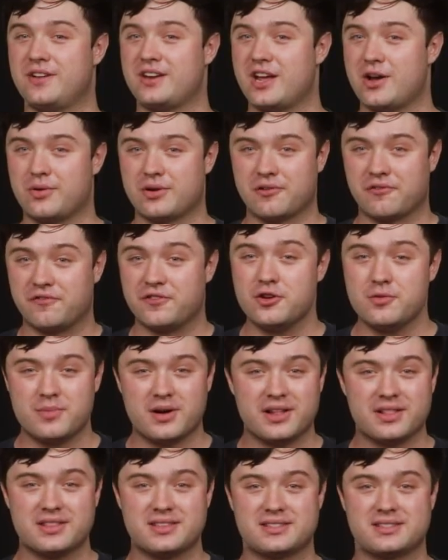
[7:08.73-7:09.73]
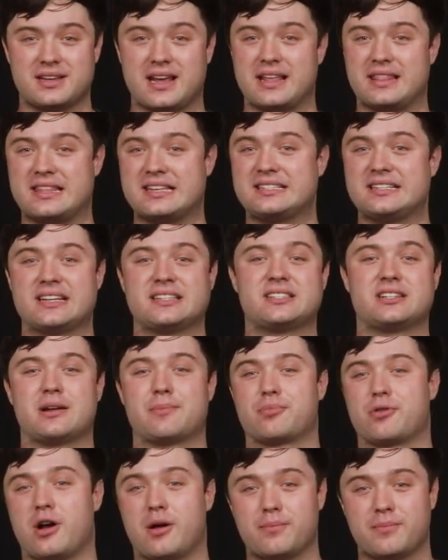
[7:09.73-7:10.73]
video in a few months and this isn't
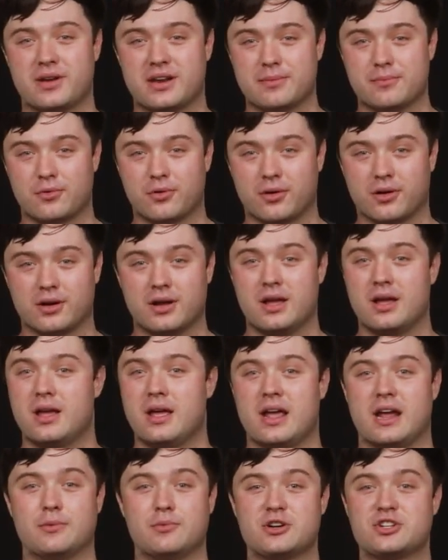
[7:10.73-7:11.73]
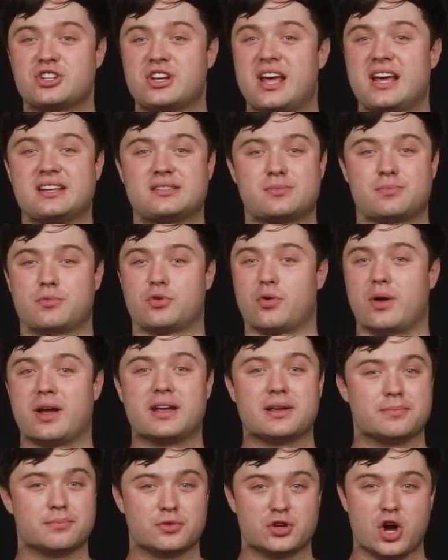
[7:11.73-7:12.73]
a problem anymore. In which case,
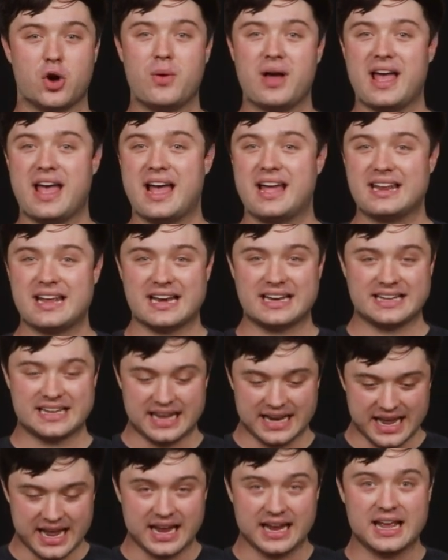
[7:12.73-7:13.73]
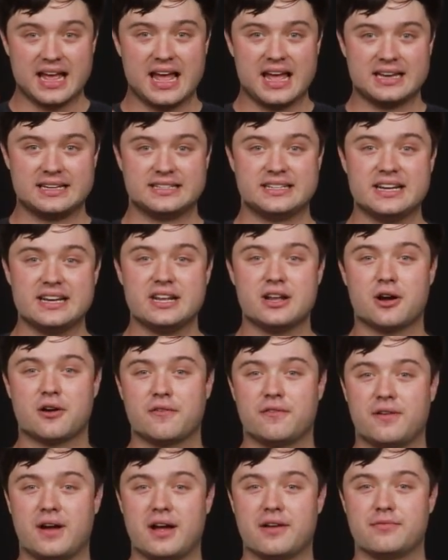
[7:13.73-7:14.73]
great, go ahead and get a
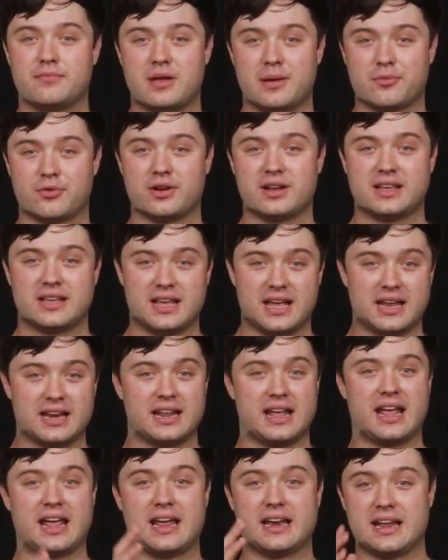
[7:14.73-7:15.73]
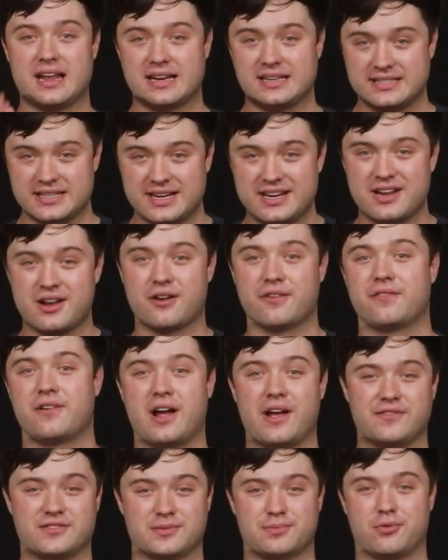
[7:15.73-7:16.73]
DDR5 memory kit and a
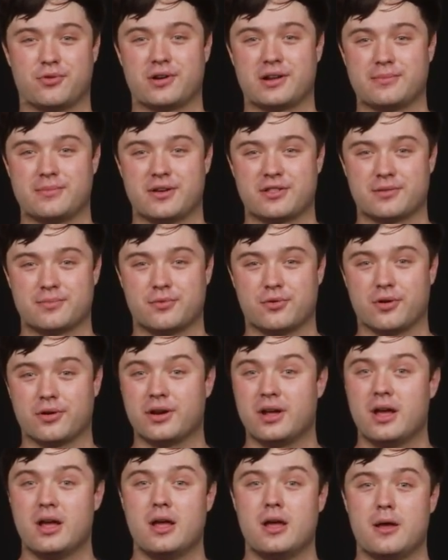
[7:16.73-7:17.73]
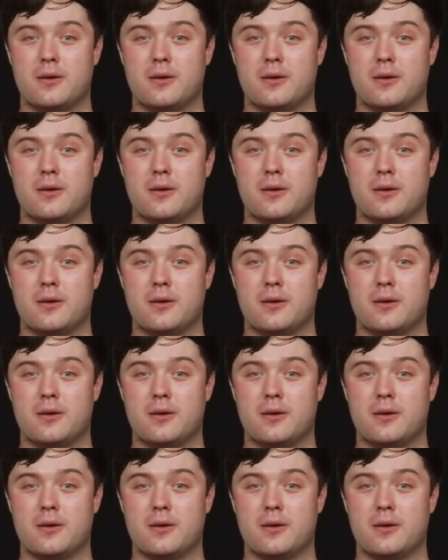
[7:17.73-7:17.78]
DDR5 supporting motherboard.